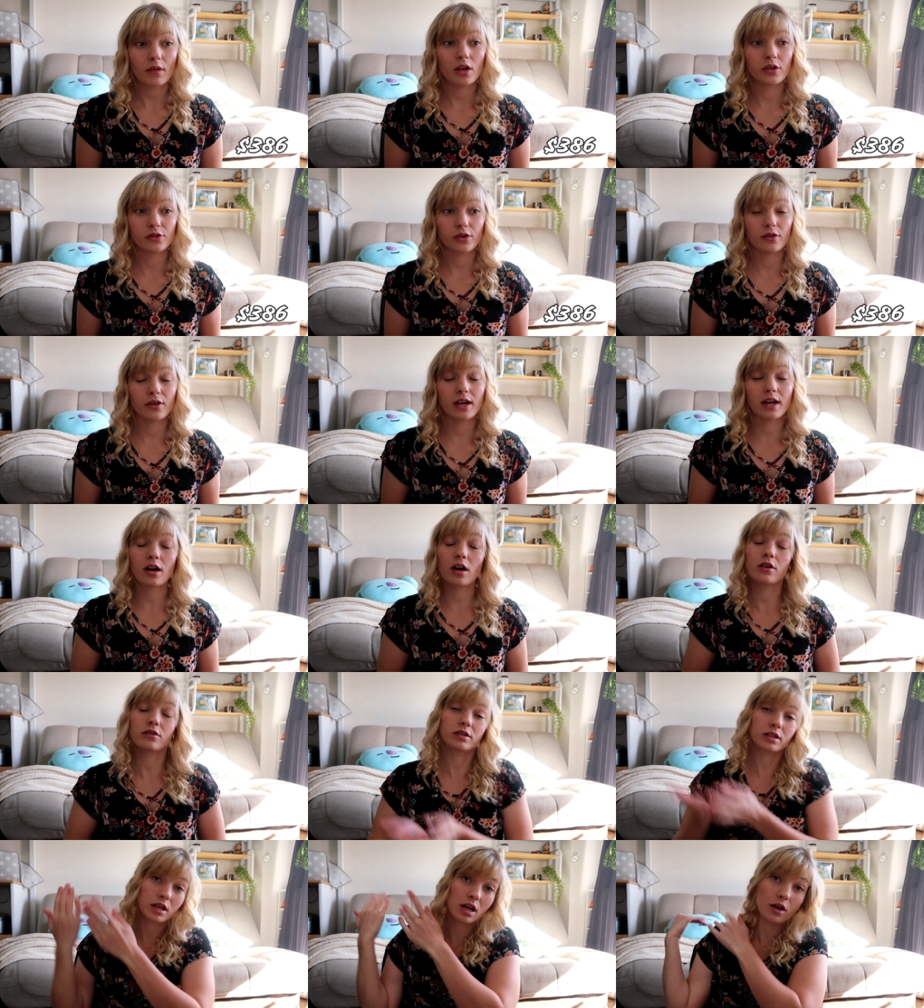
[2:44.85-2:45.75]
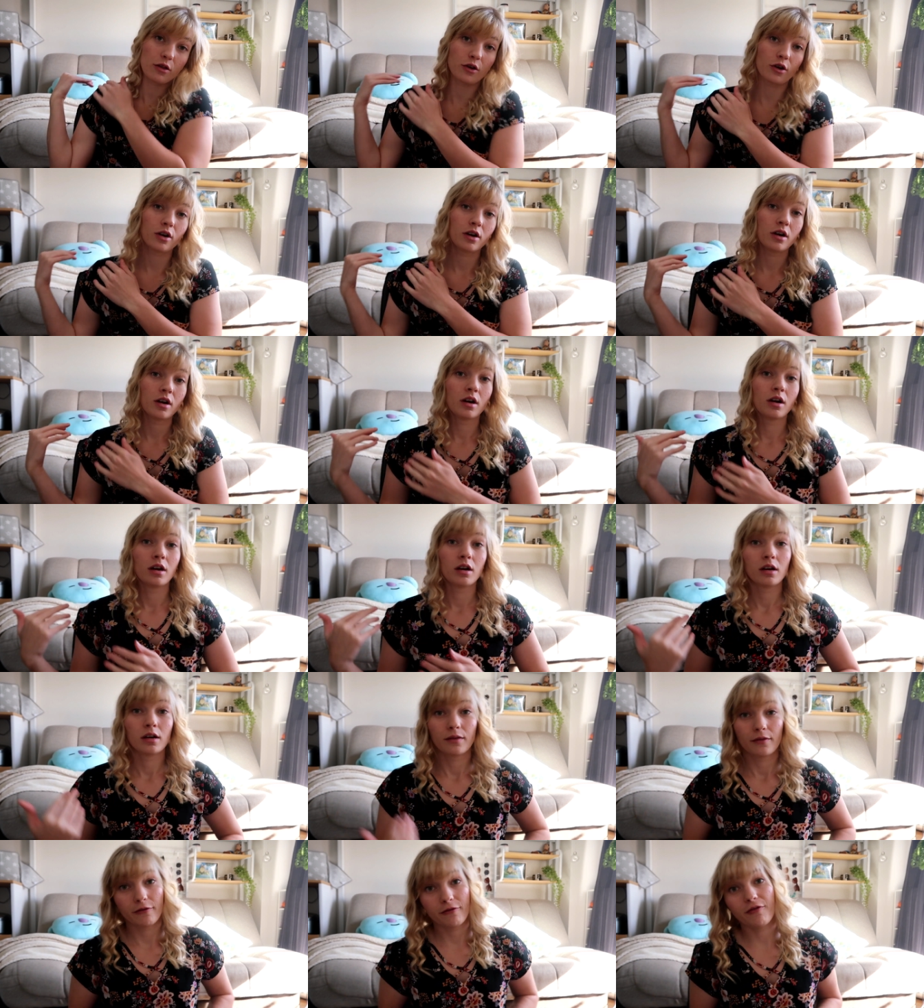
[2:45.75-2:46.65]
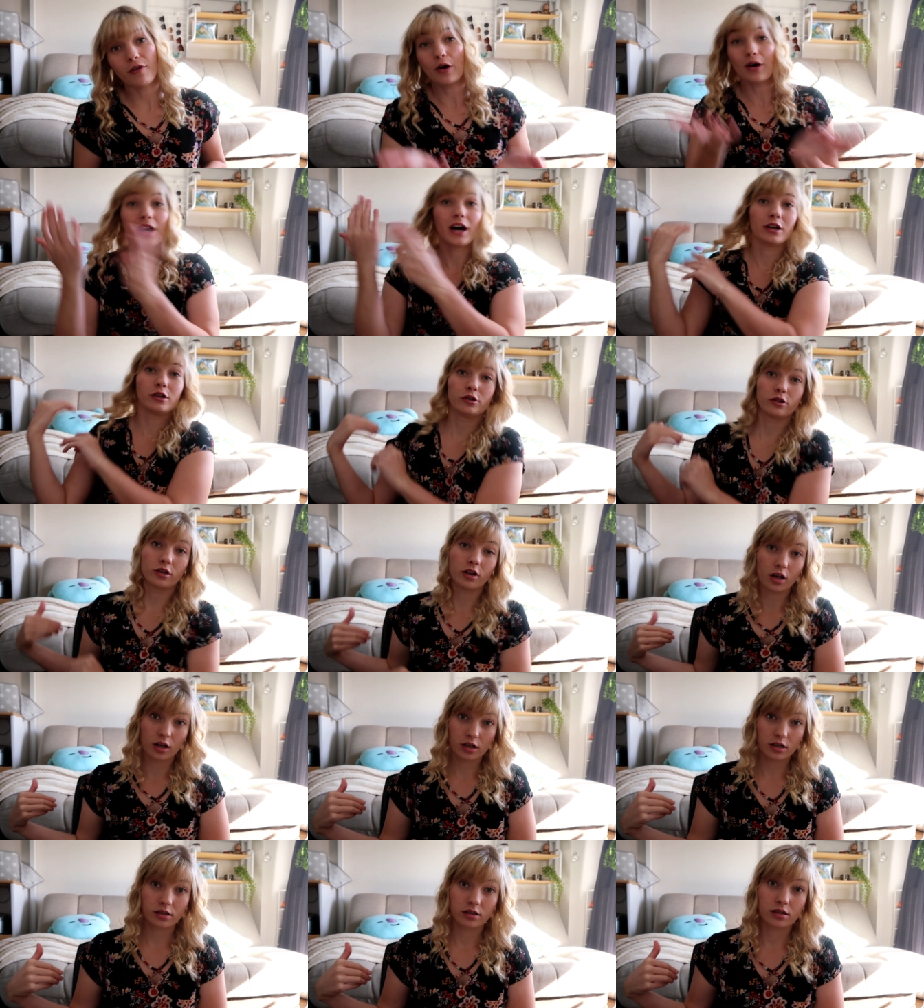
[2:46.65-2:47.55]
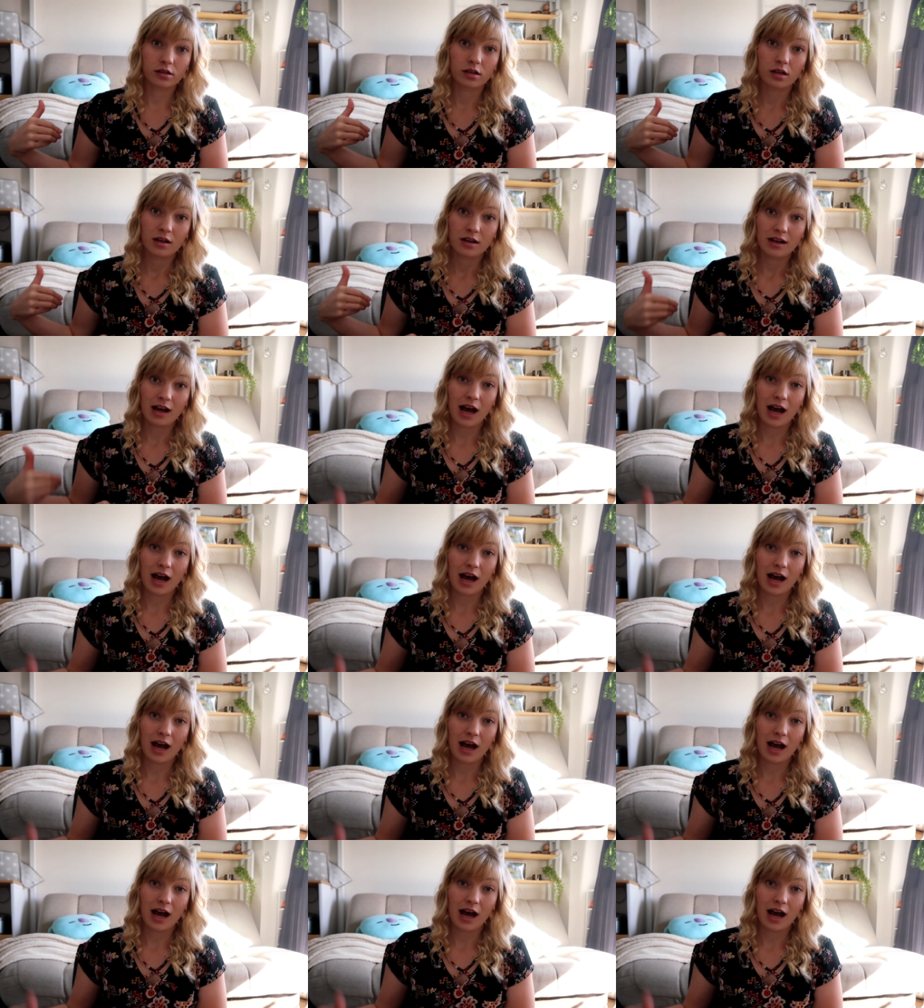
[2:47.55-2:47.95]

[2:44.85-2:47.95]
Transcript: So there goes another $400